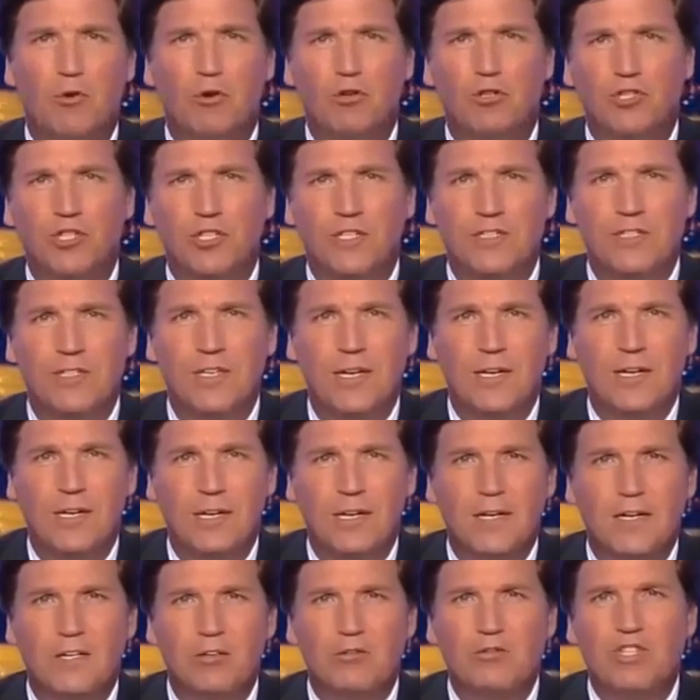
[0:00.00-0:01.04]
merchants
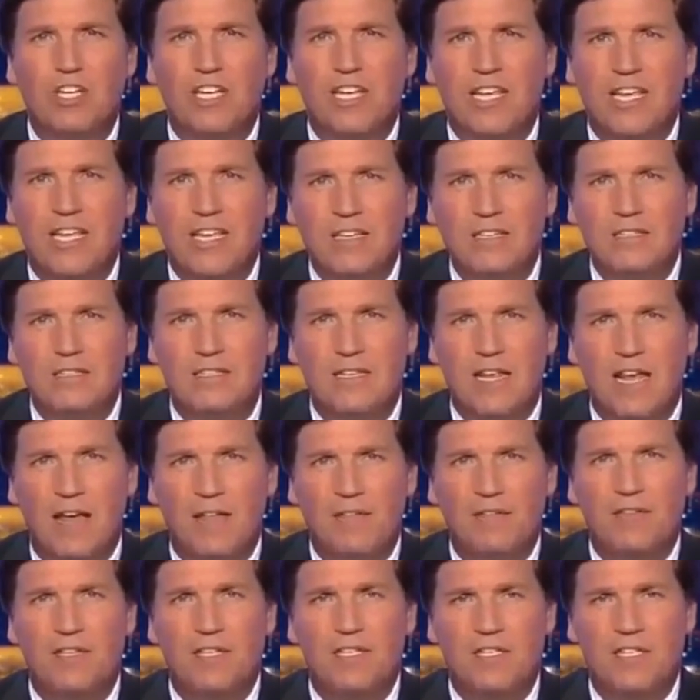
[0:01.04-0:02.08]
using his
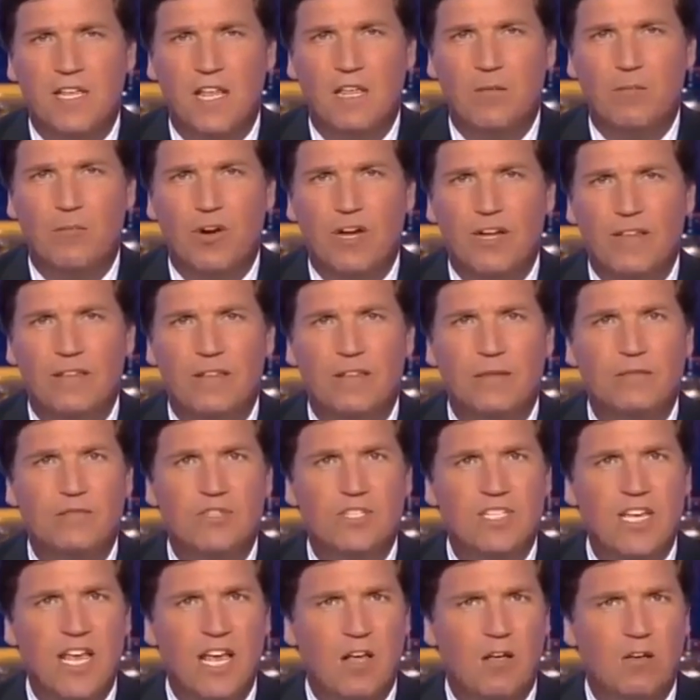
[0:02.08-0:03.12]
death to celebrate
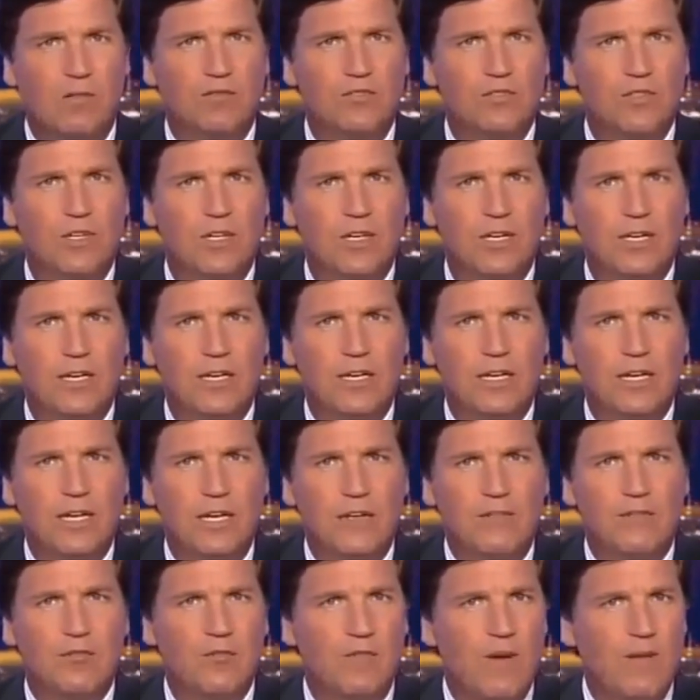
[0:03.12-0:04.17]
themselves.
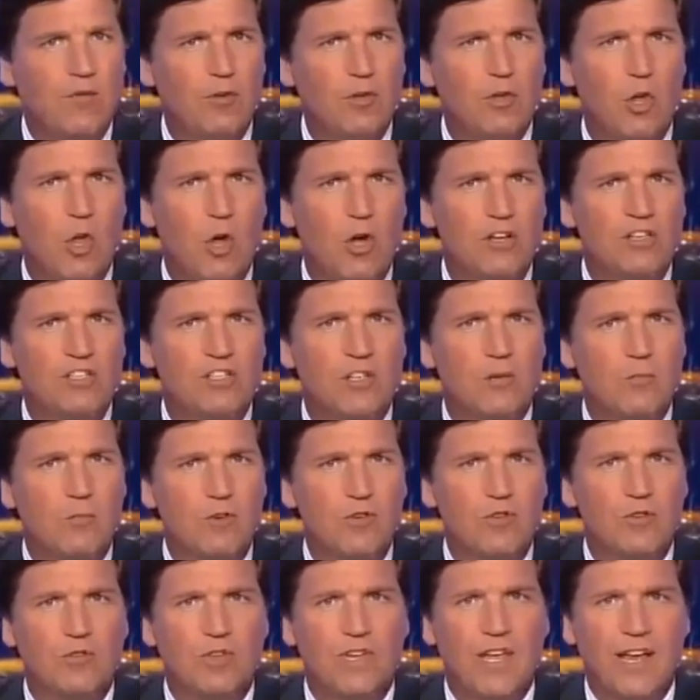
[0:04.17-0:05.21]
If you've ever lost
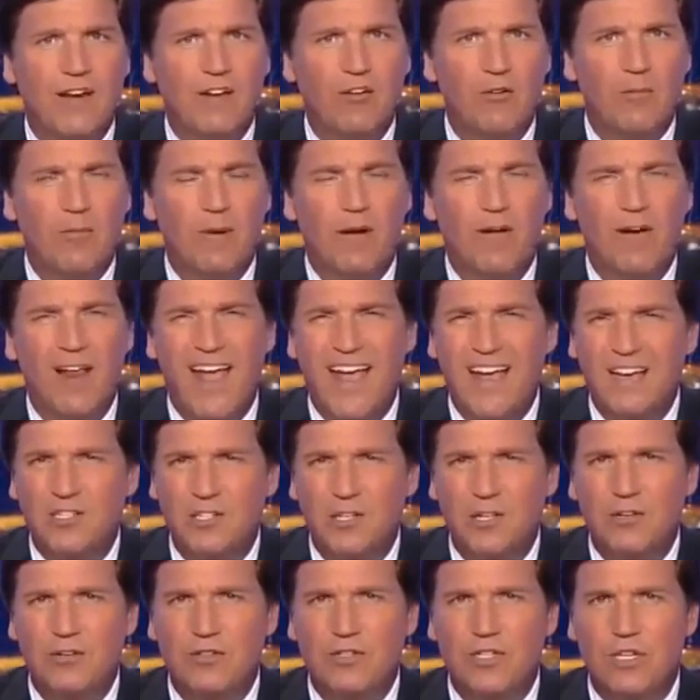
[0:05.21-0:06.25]
someone you care about,
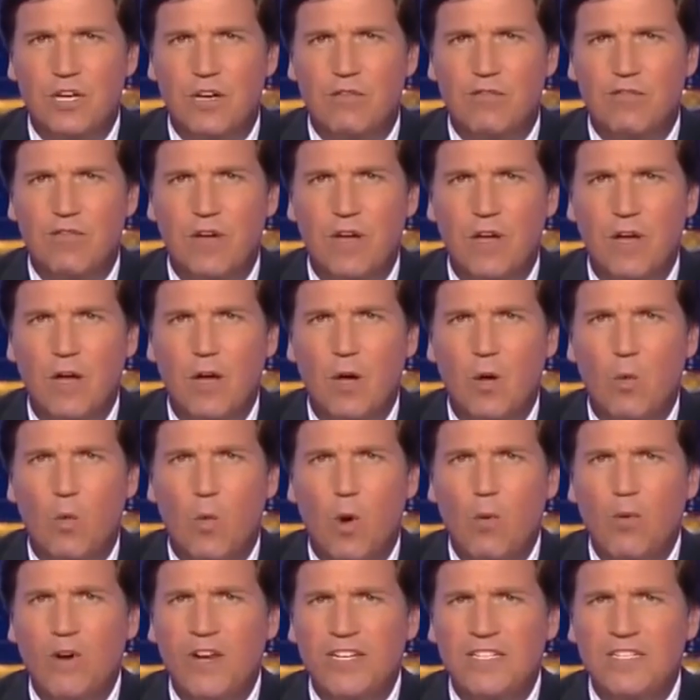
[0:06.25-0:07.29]
ask yourself,
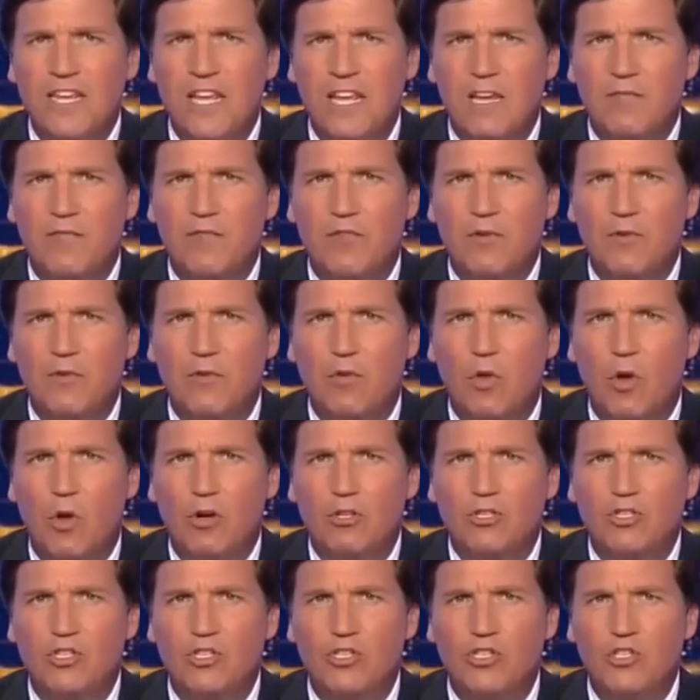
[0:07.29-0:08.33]
what would it take for you to
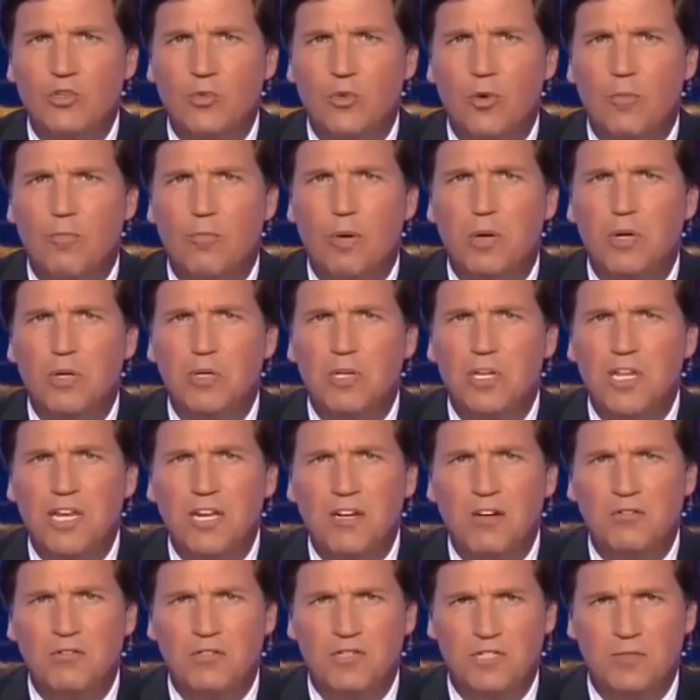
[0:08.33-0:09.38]
launch into a
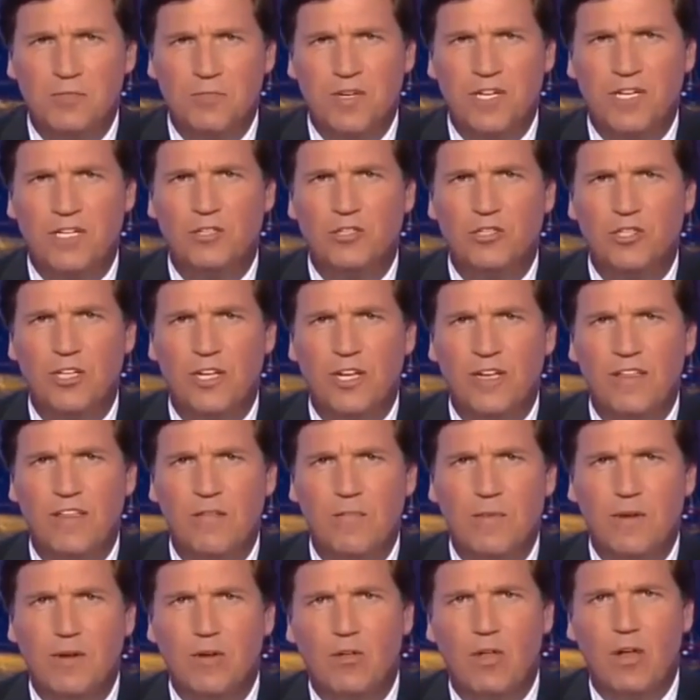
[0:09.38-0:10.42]
political speech in
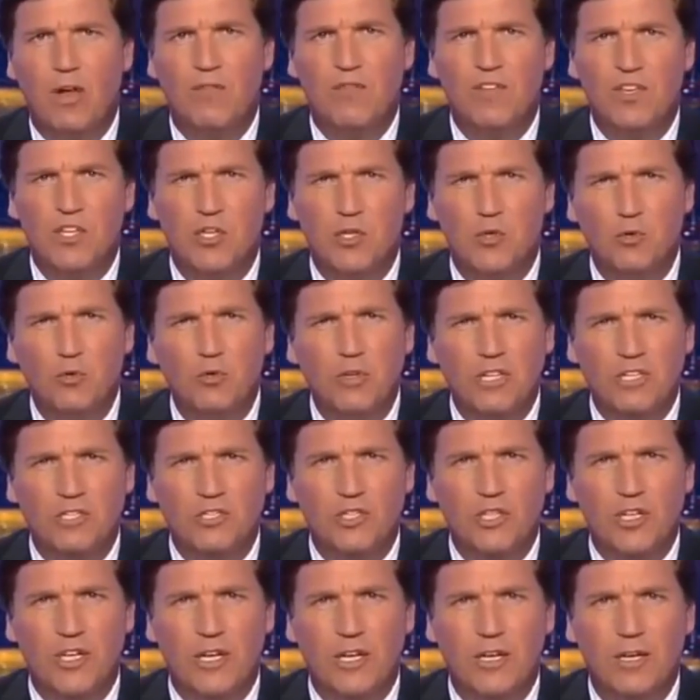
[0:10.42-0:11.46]
the middle of a
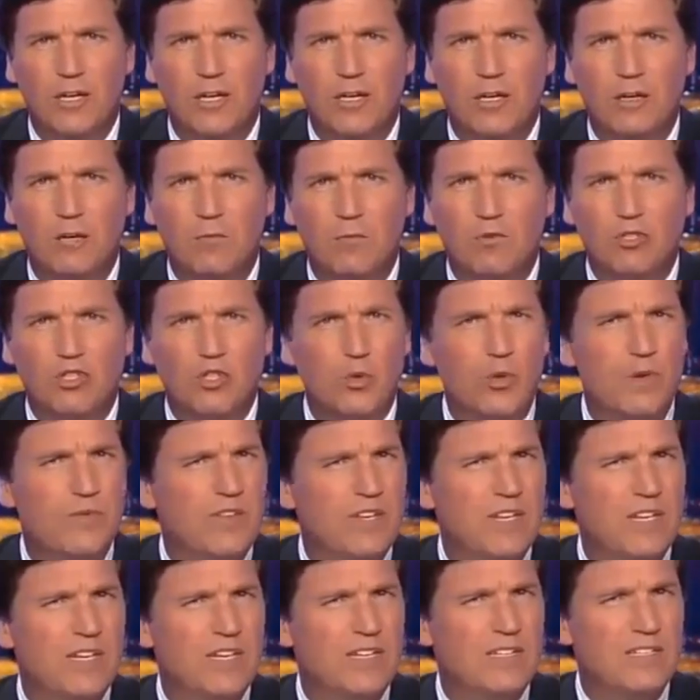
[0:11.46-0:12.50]
eulogy? Would you
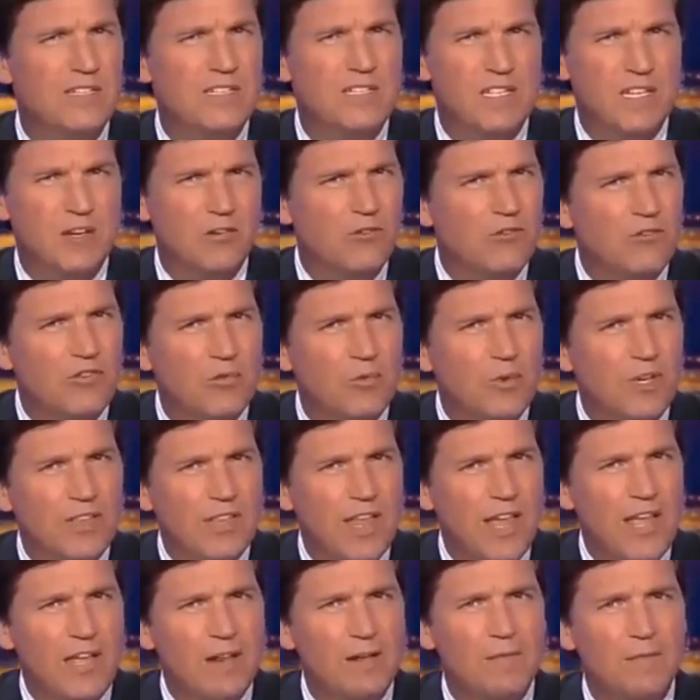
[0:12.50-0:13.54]
even consider
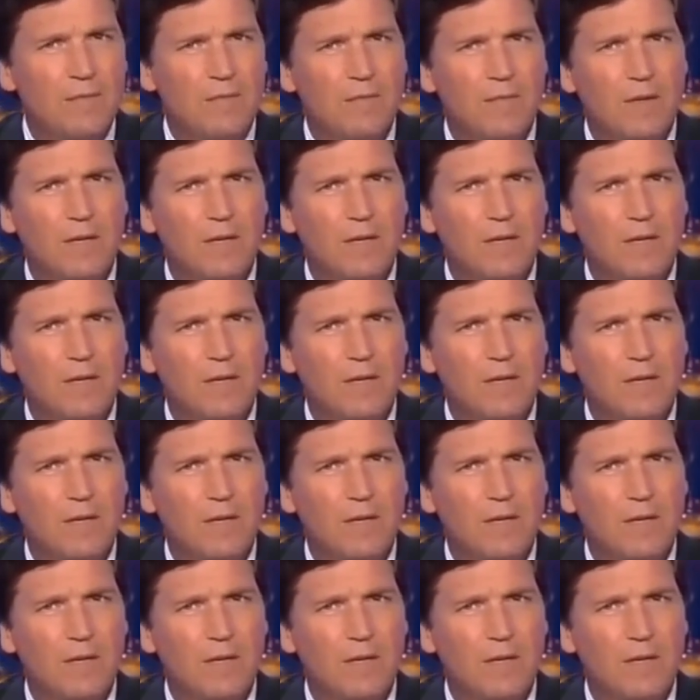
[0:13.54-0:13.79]
doing that?